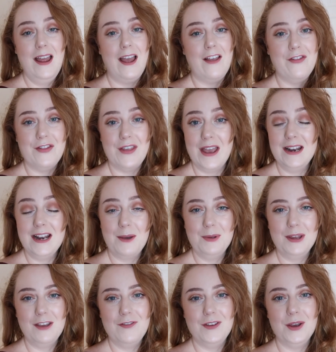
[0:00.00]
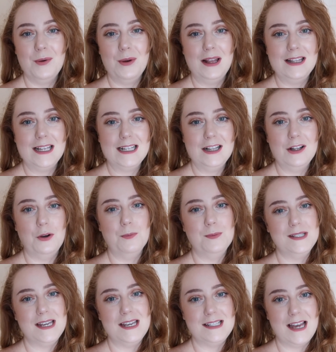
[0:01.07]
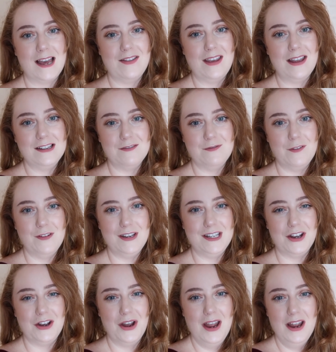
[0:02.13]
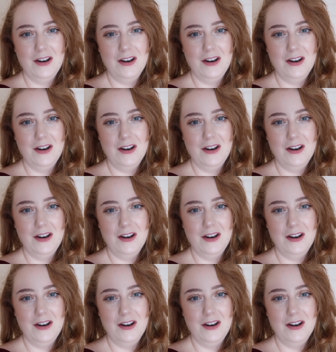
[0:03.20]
and then I'll give you a little update at the end of the video.